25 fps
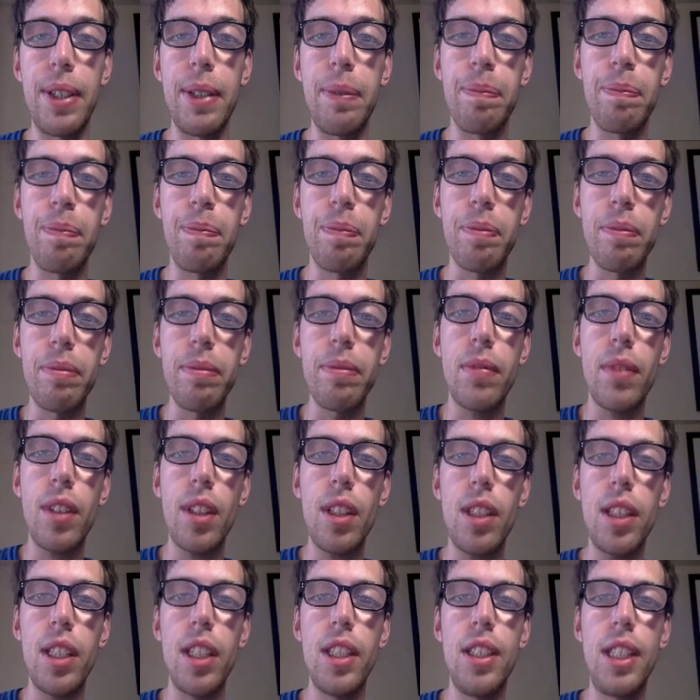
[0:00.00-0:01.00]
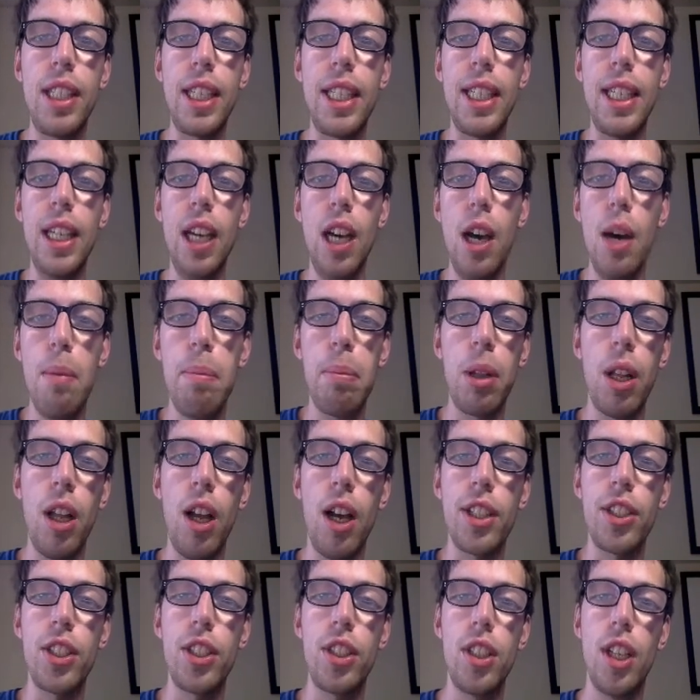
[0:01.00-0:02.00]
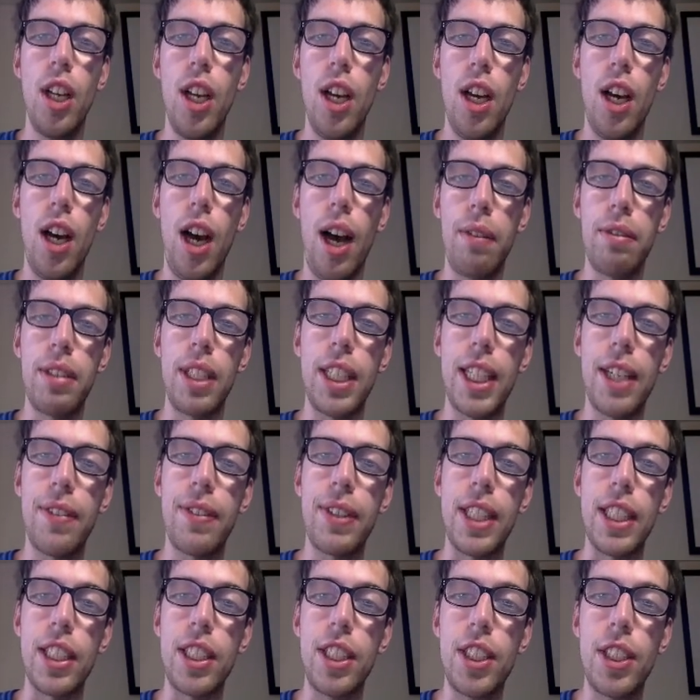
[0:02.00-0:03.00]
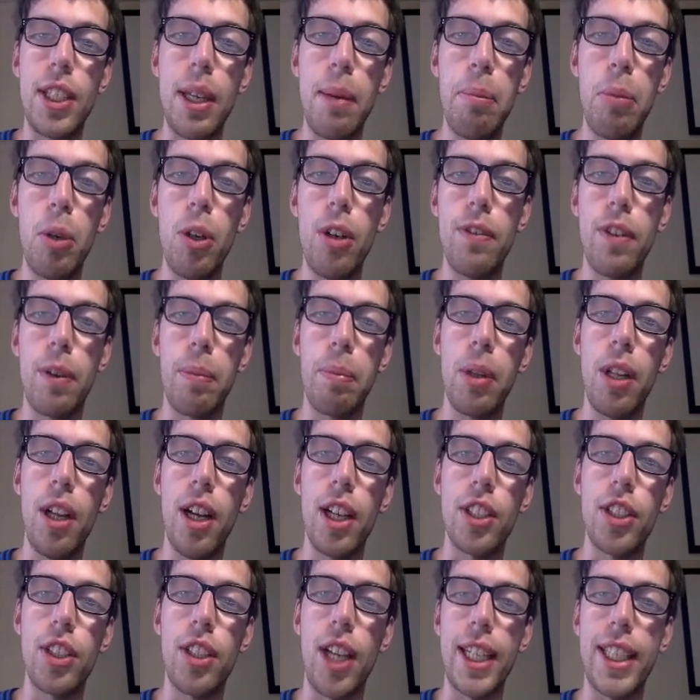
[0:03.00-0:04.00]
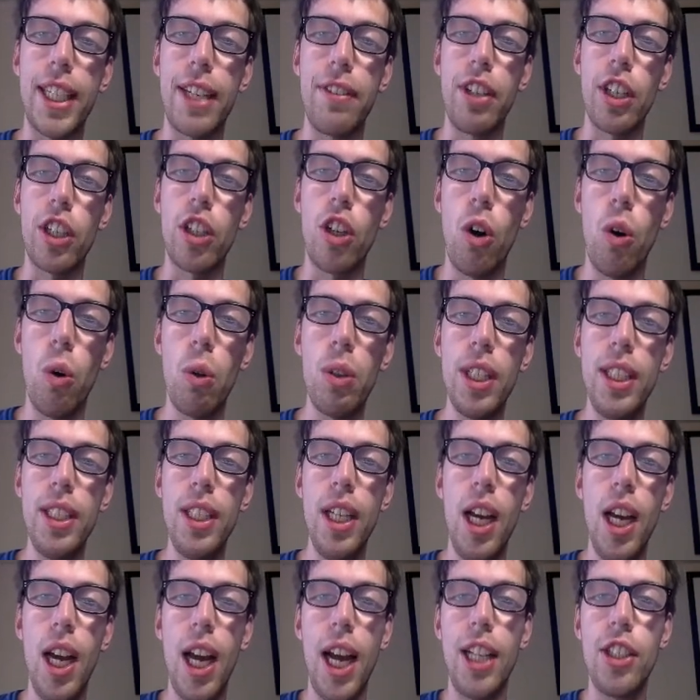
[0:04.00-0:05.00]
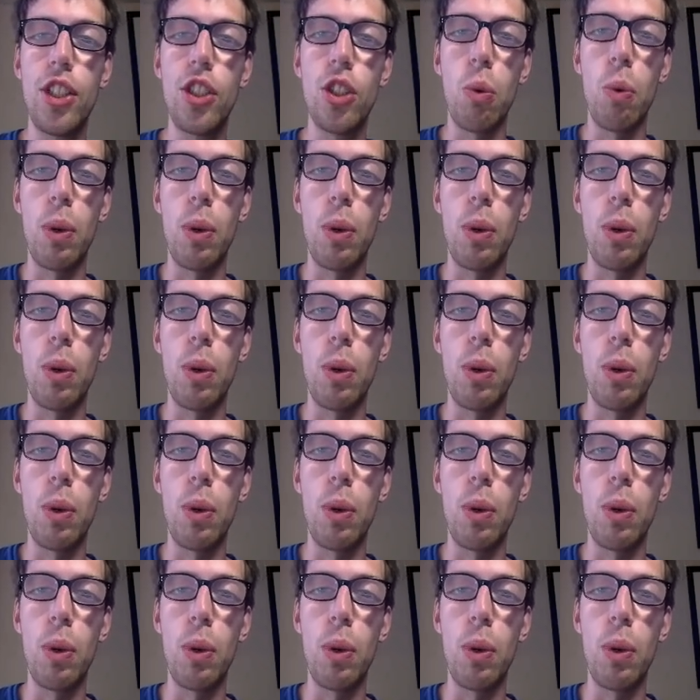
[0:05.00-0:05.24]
it the plus. I'm going to give it the symbol of a plus. I give it a colon, and so